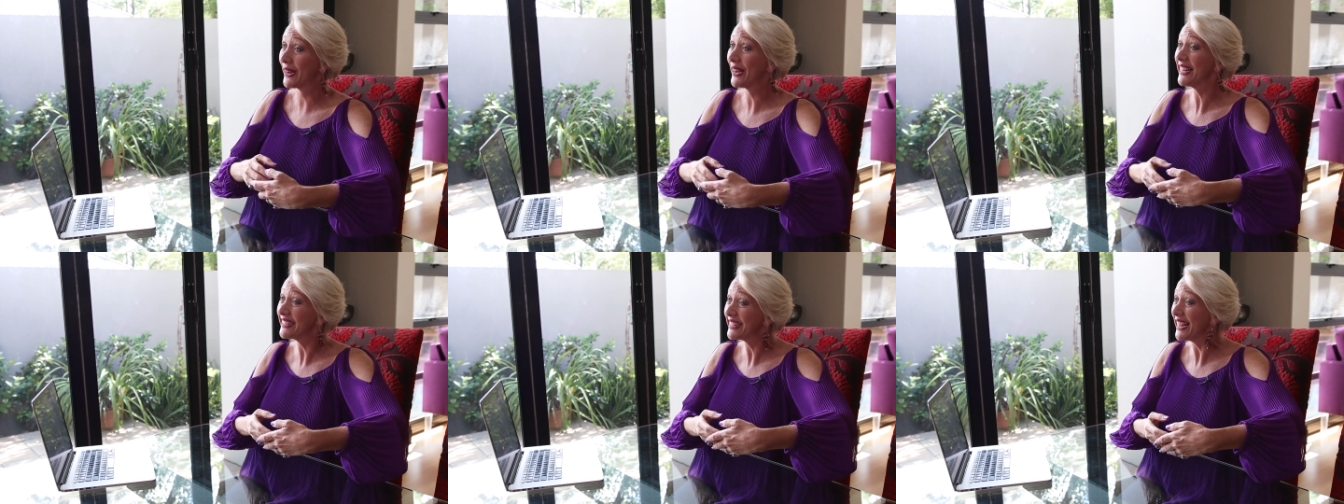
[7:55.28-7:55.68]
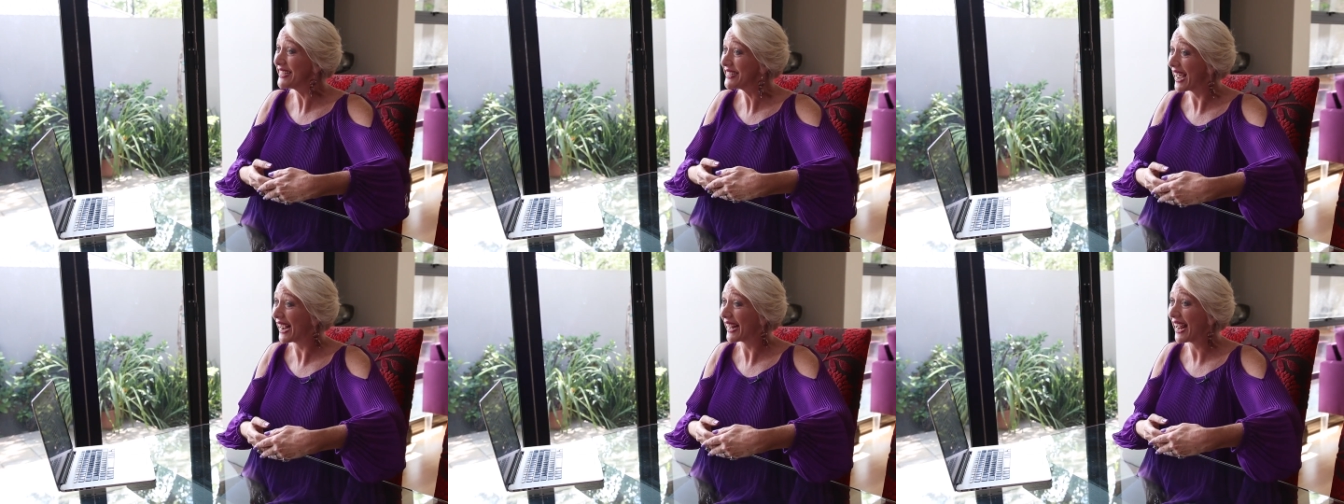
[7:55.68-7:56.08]
So, let's say
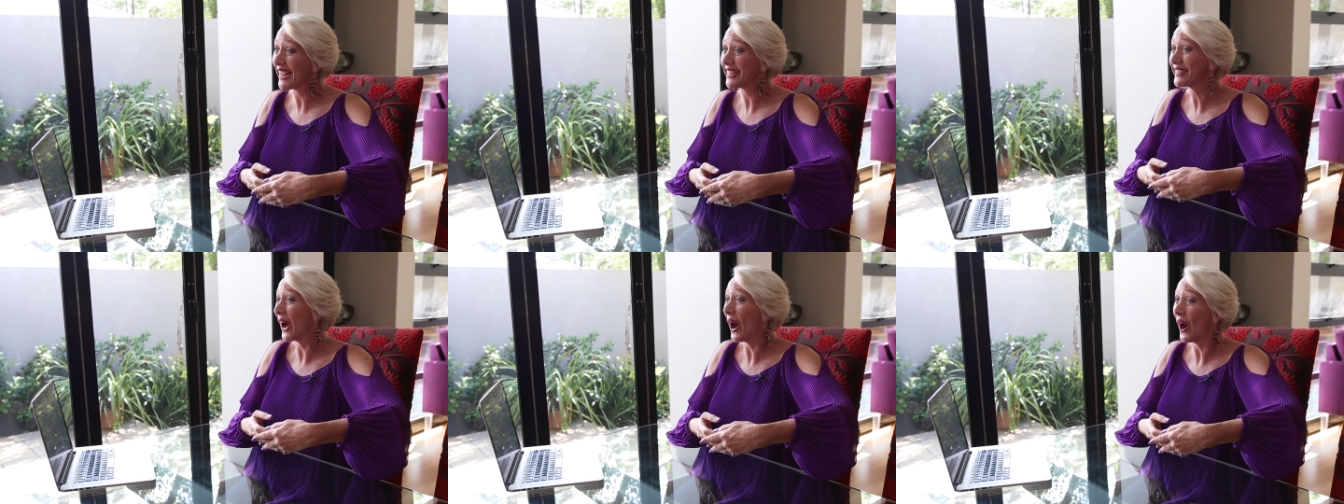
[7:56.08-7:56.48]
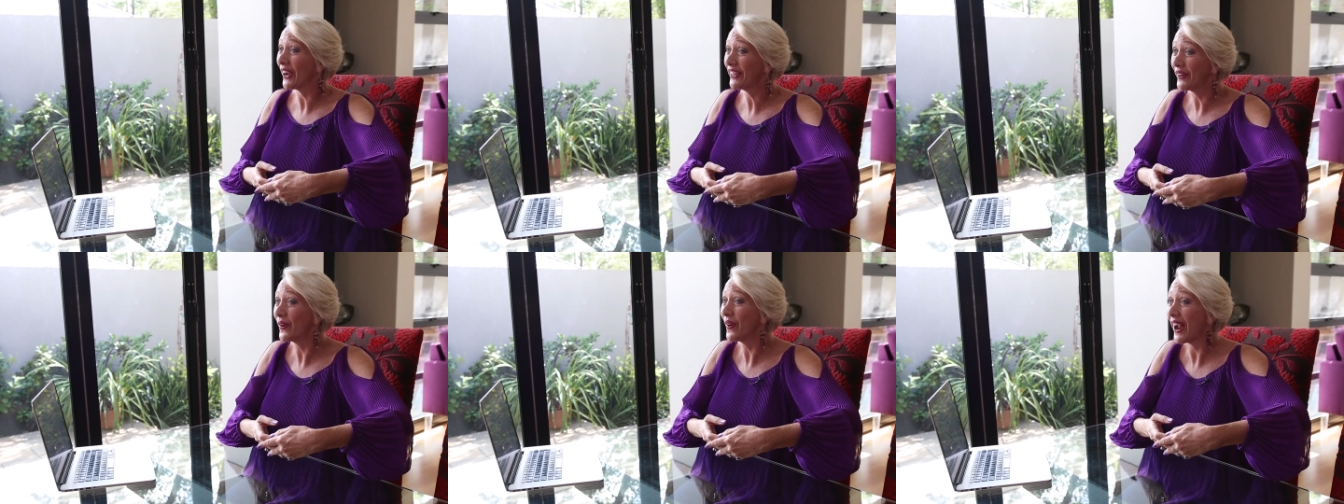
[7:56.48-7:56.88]
duck eggs
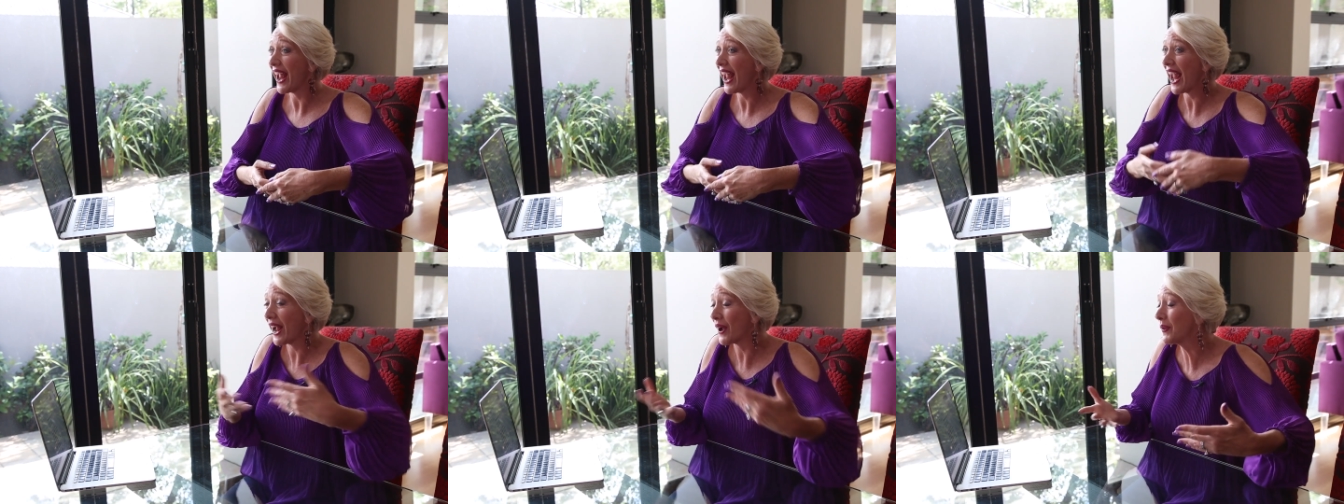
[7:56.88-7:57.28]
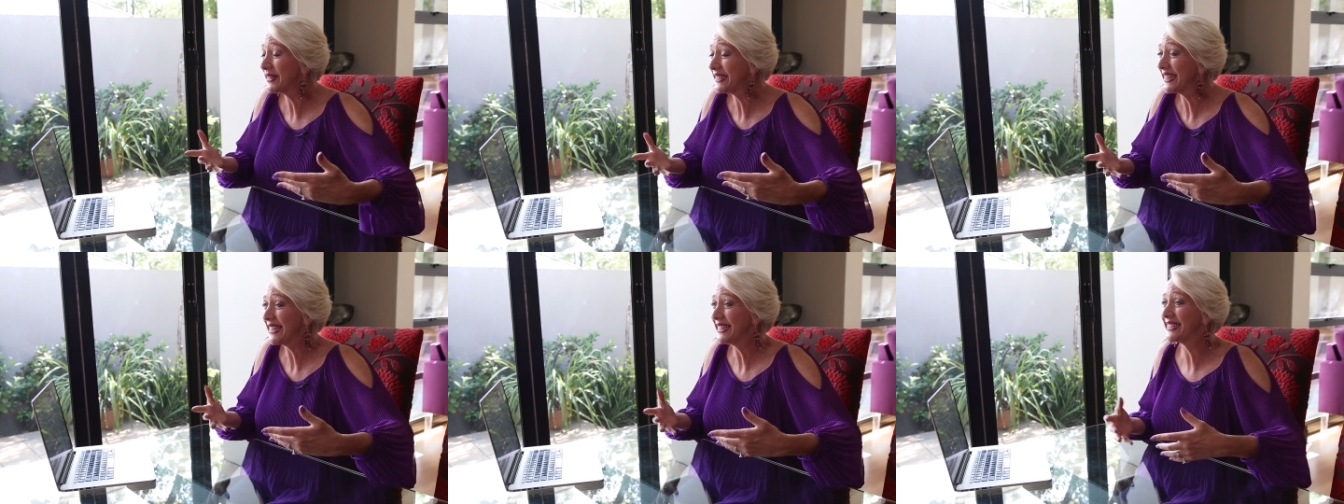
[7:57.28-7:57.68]
are your
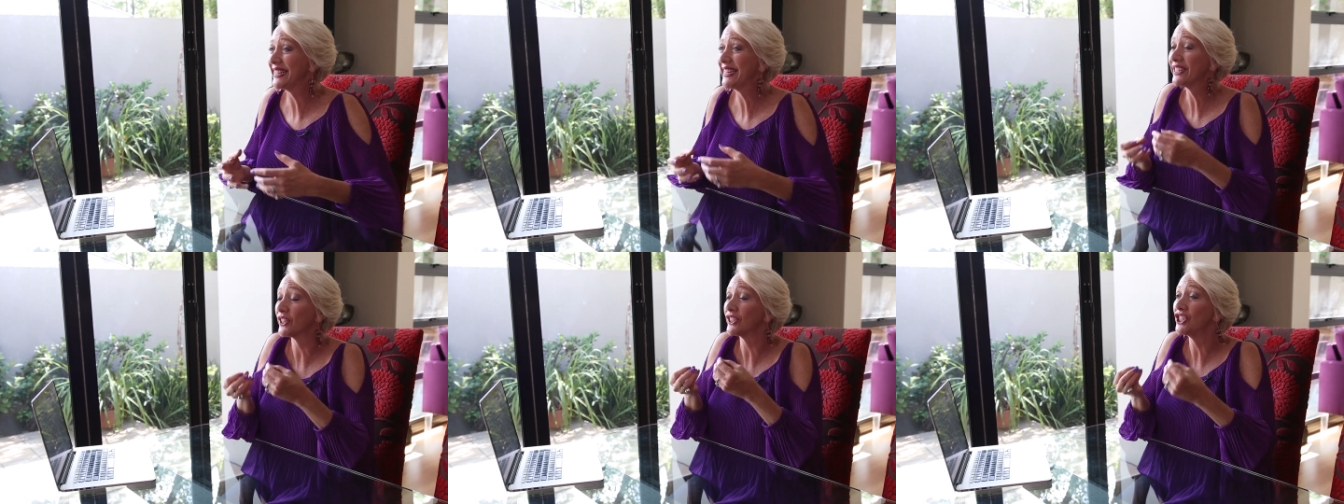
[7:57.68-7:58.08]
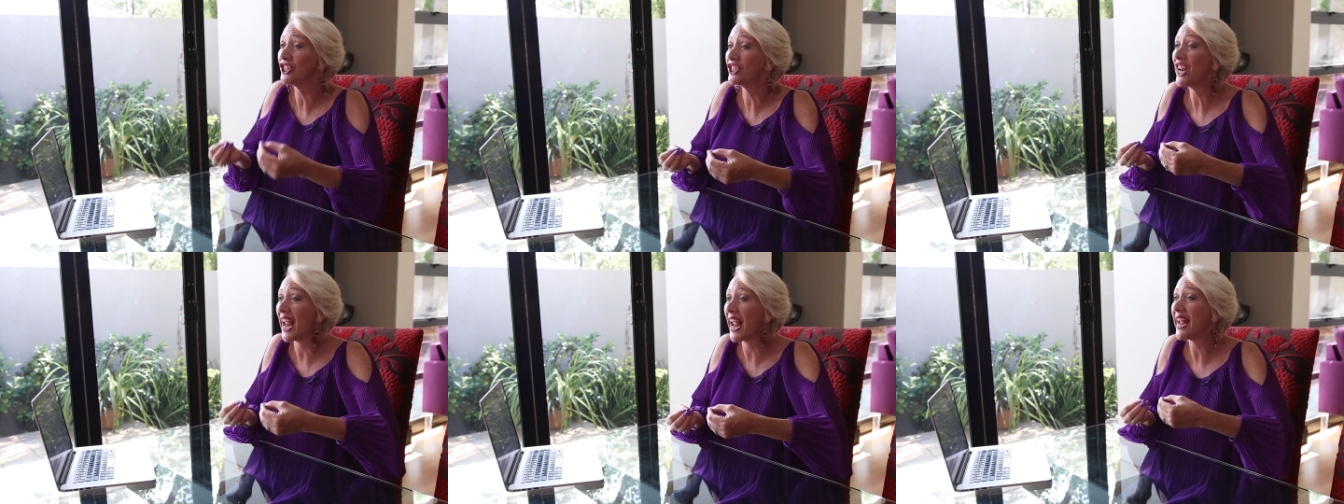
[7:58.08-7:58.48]
equities, these are
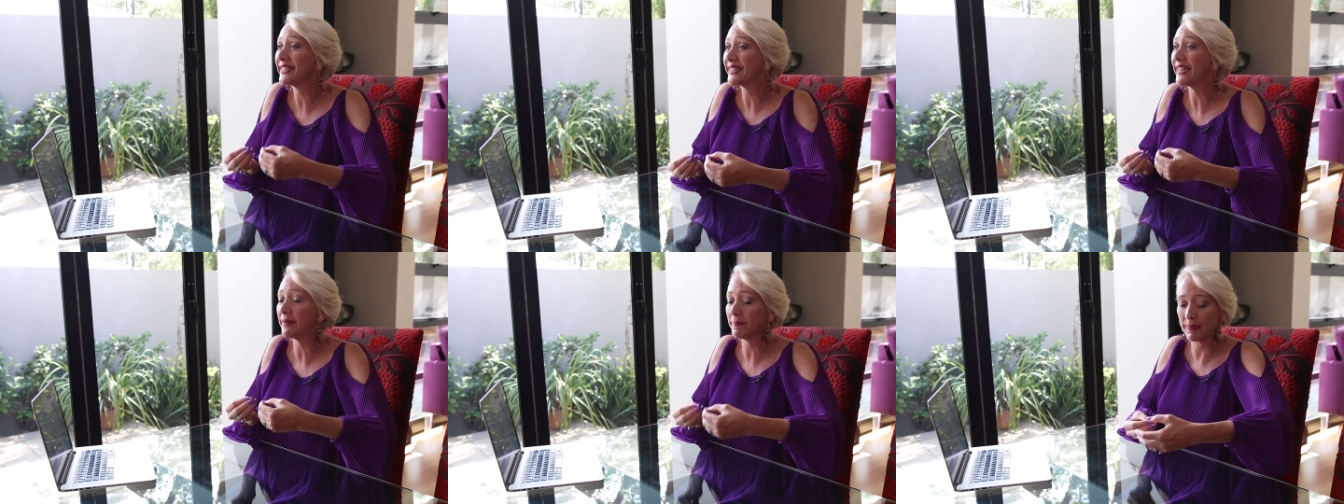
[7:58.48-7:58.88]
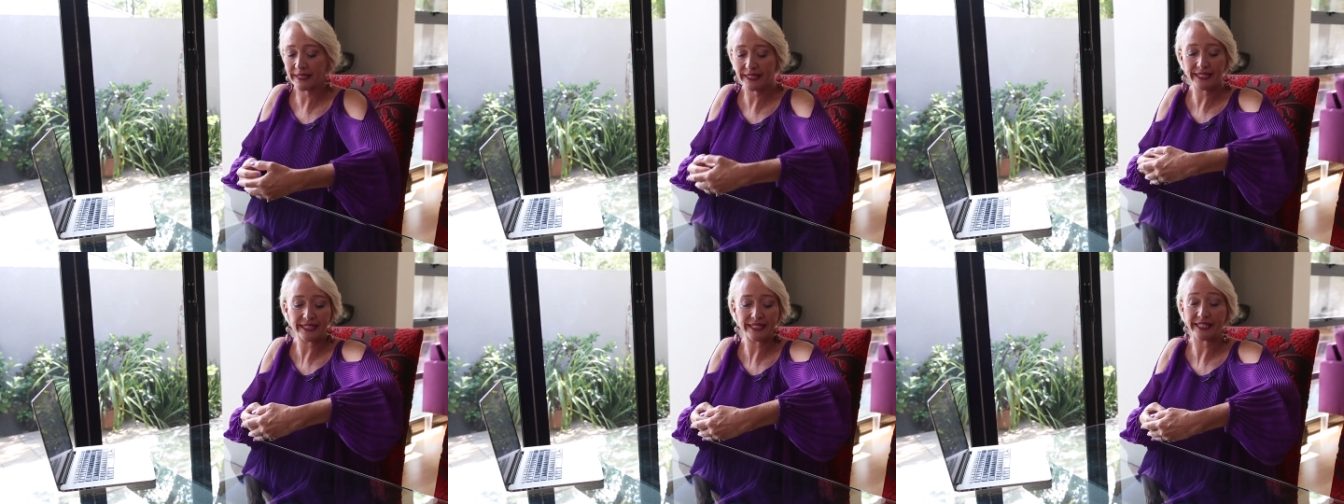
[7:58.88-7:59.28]
shares in
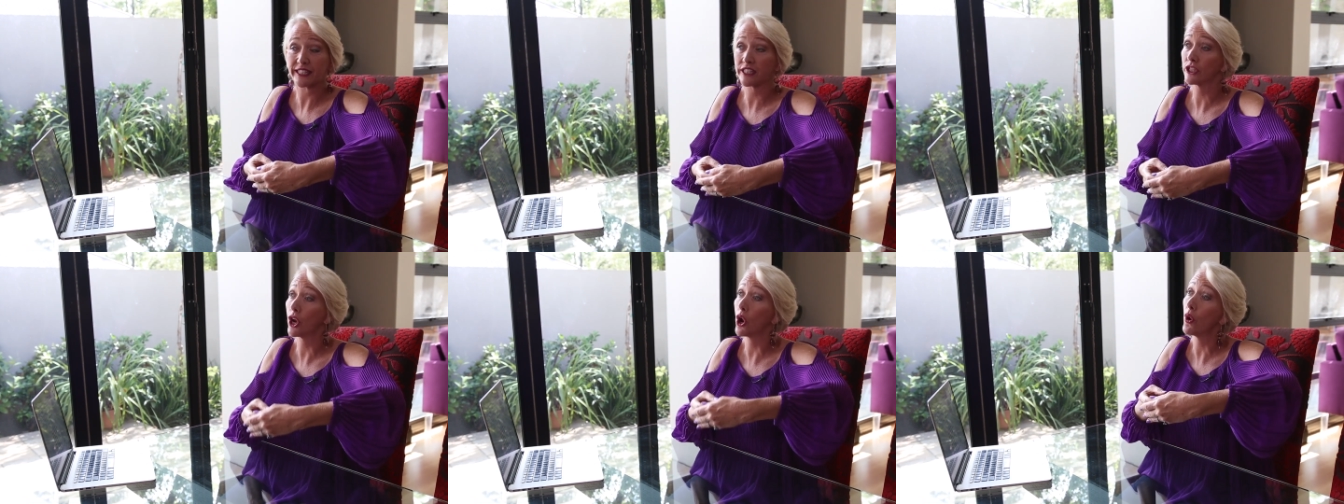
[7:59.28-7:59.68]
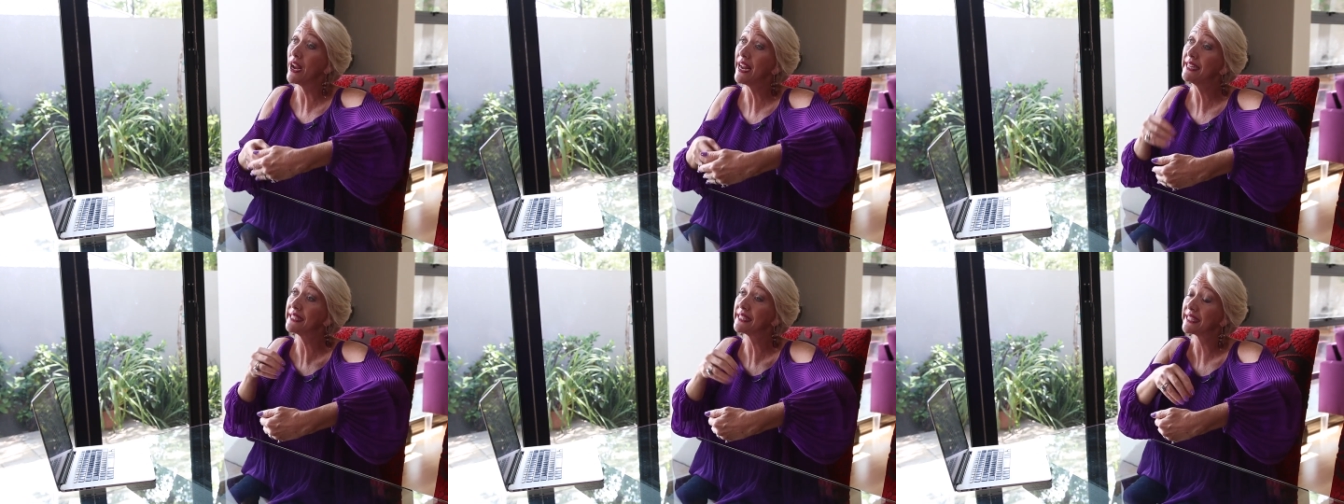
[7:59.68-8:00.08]
businesses.
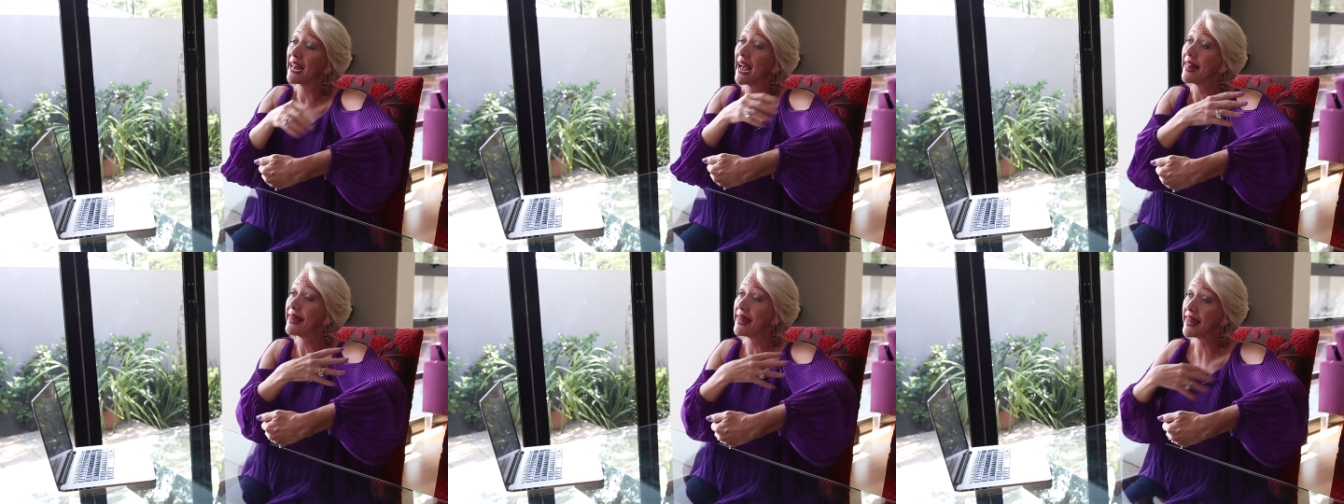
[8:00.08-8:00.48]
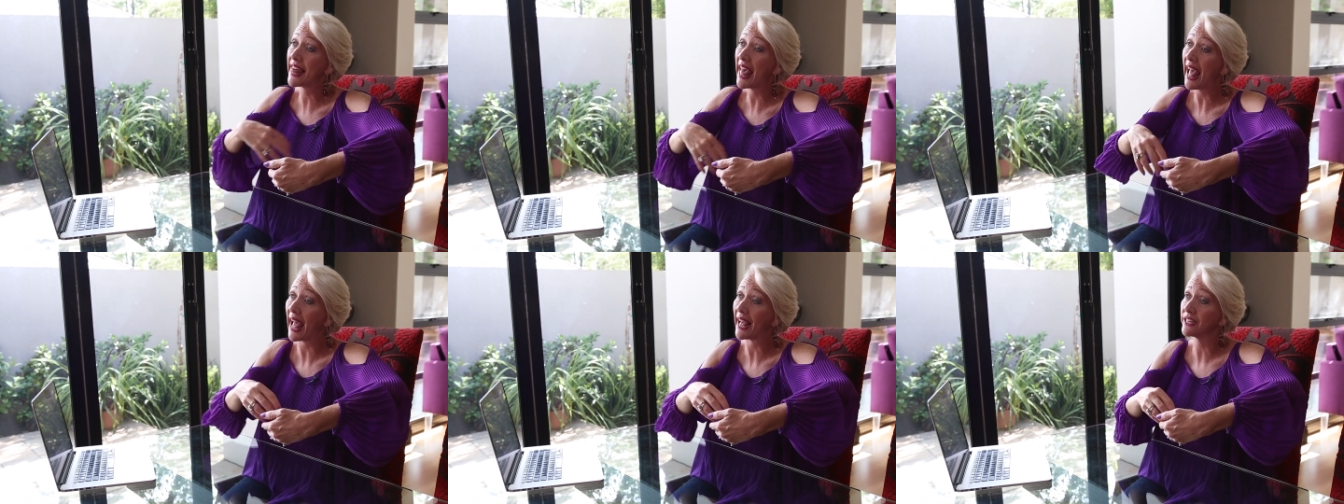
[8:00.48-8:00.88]
So, inside
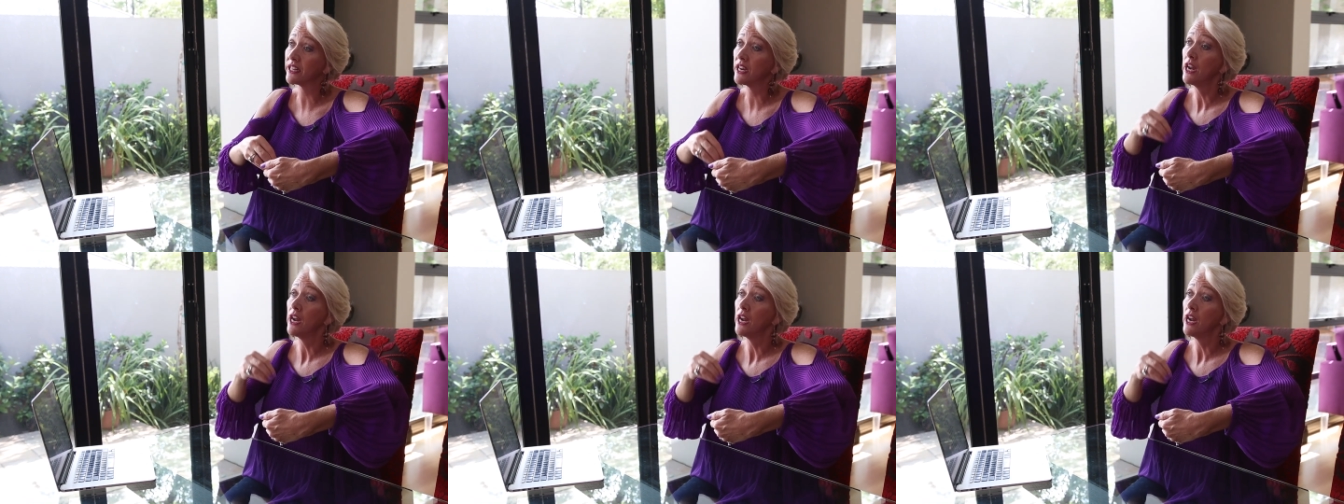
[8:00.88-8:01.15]
that,